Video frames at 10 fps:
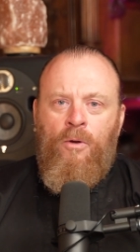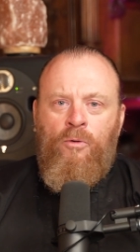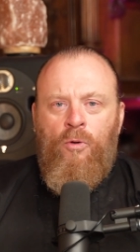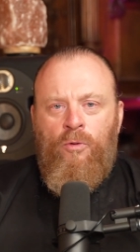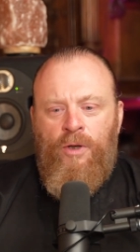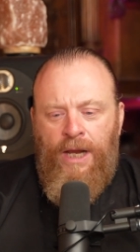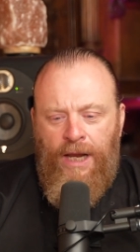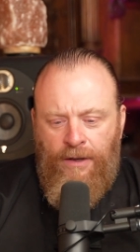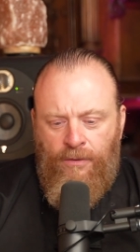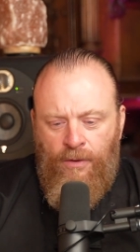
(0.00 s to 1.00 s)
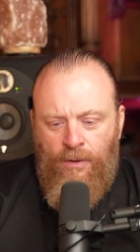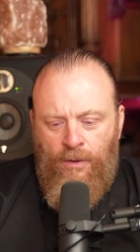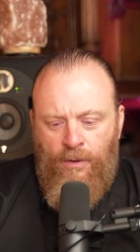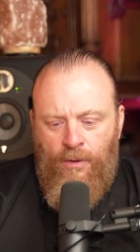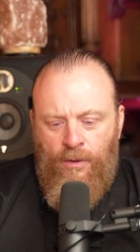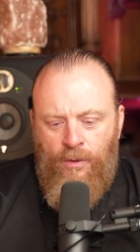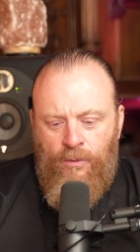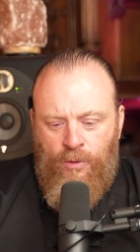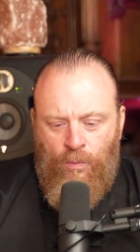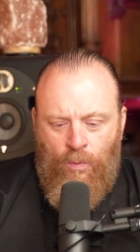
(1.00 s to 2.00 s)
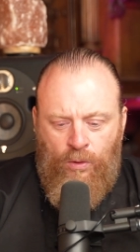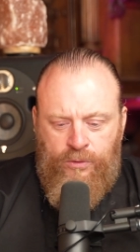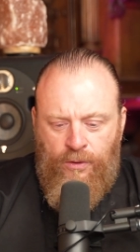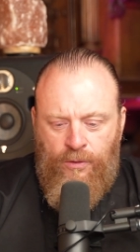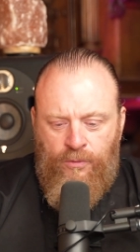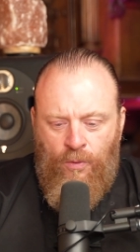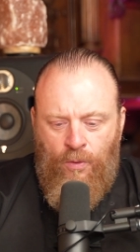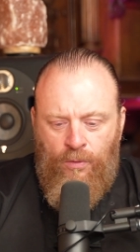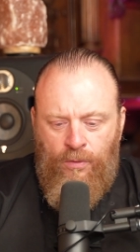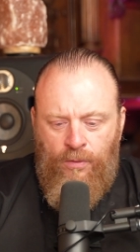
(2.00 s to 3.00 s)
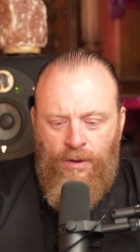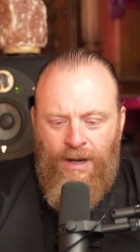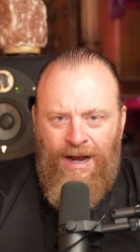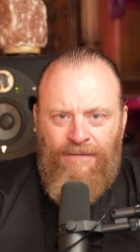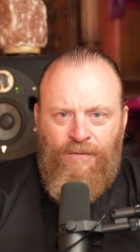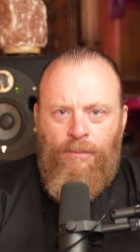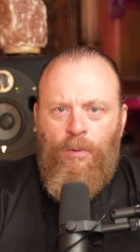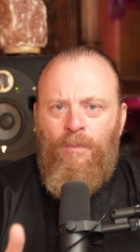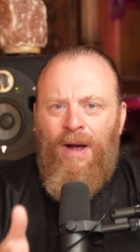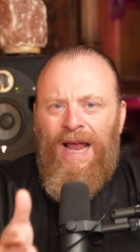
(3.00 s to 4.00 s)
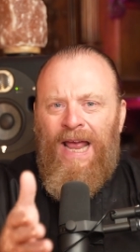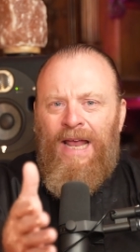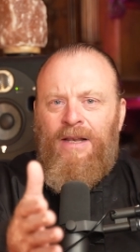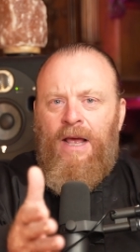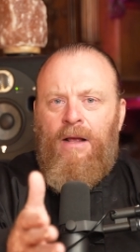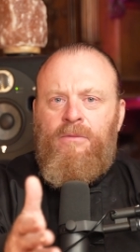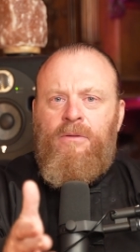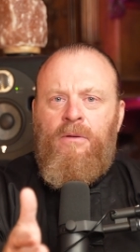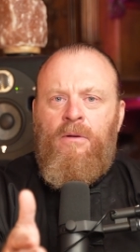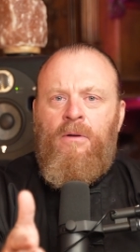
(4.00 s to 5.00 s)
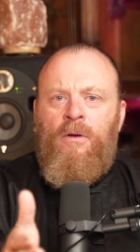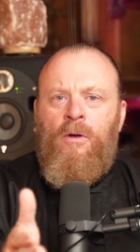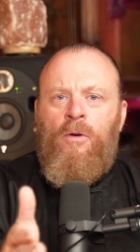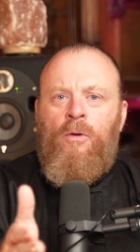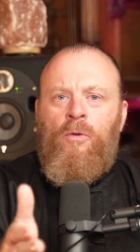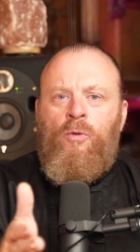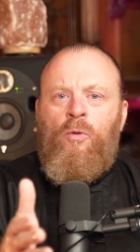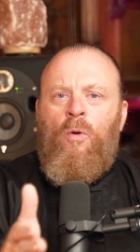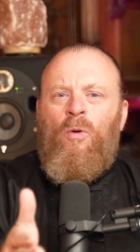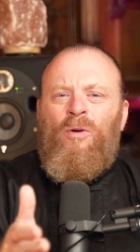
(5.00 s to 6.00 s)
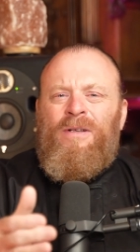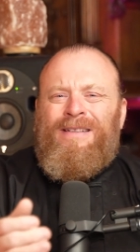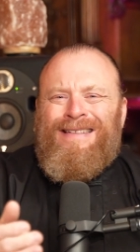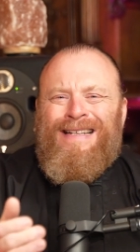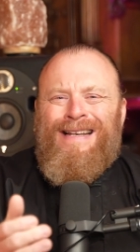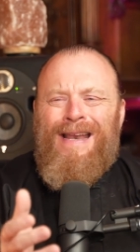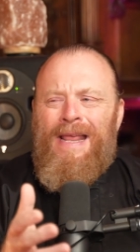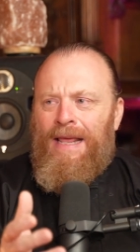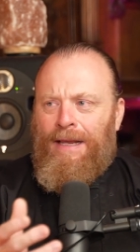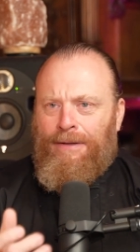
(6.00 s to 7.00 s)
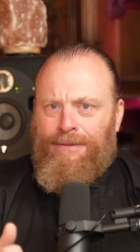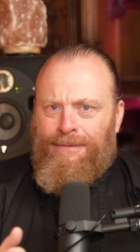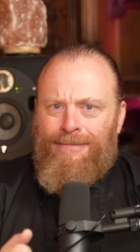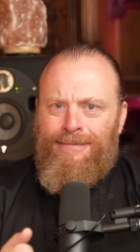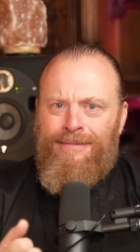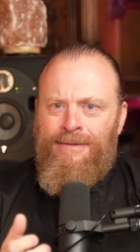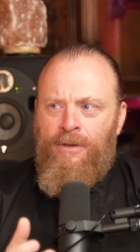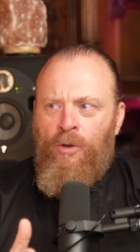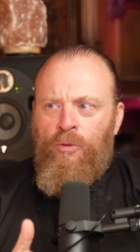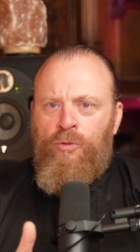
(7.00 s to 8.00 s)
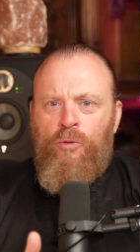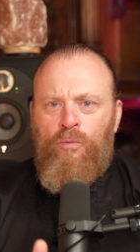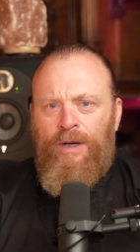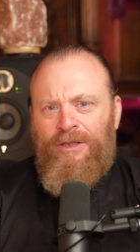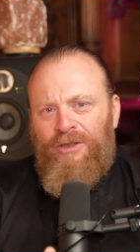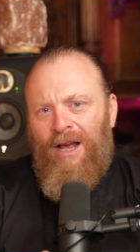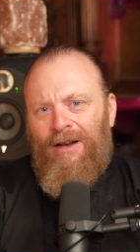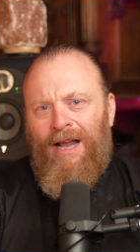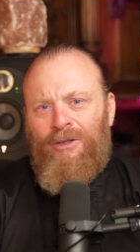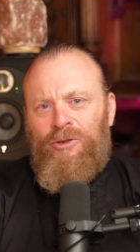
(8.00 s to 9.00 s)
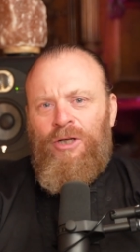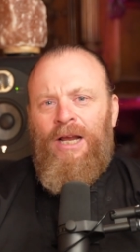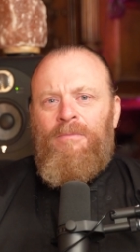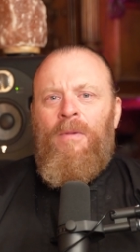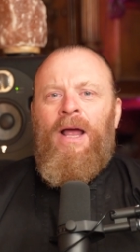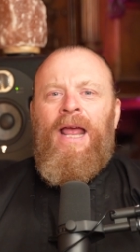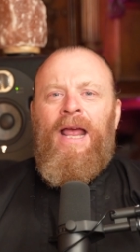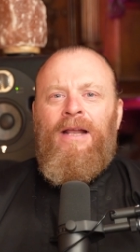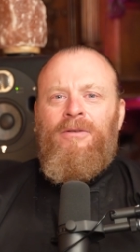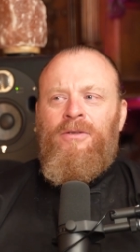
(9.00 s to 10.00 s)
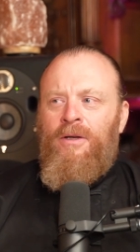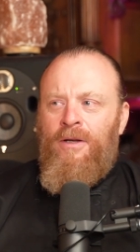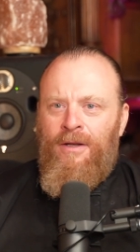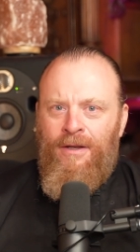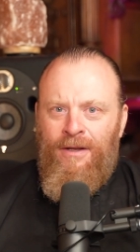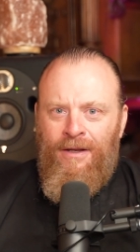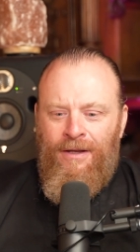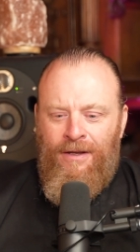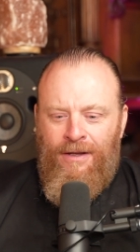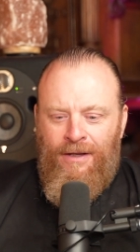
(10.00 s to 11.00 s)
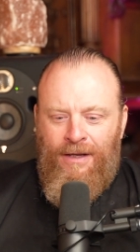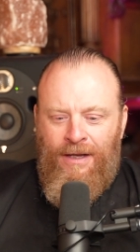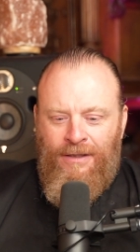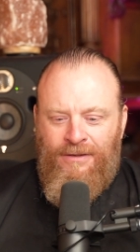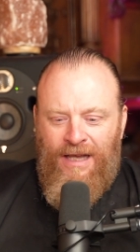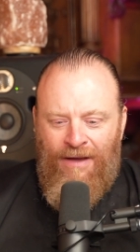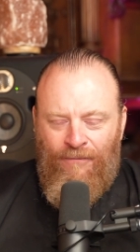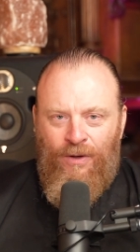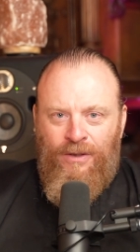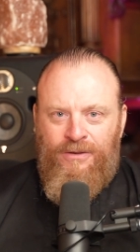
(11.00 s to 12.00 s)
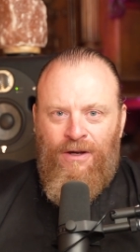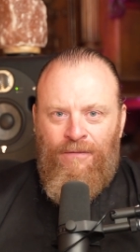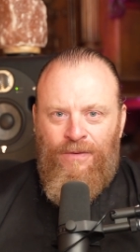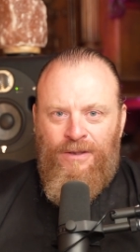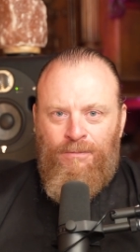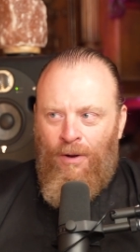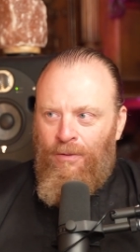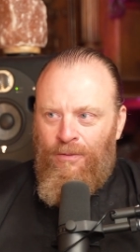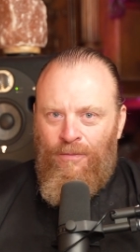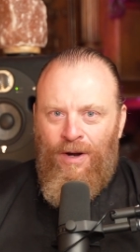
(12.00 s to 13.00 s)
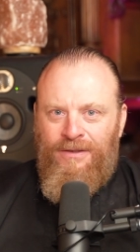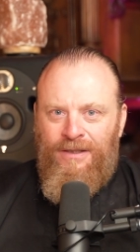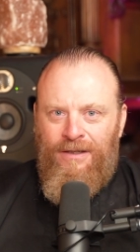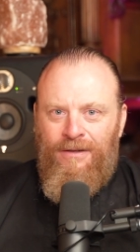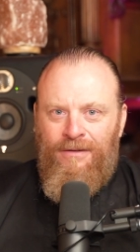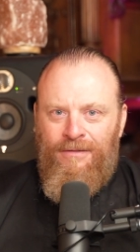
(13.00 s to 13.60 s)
Your need to walk to the door, and if I put my hand out, your need to reach out and shake my hand is evidence of this polarizing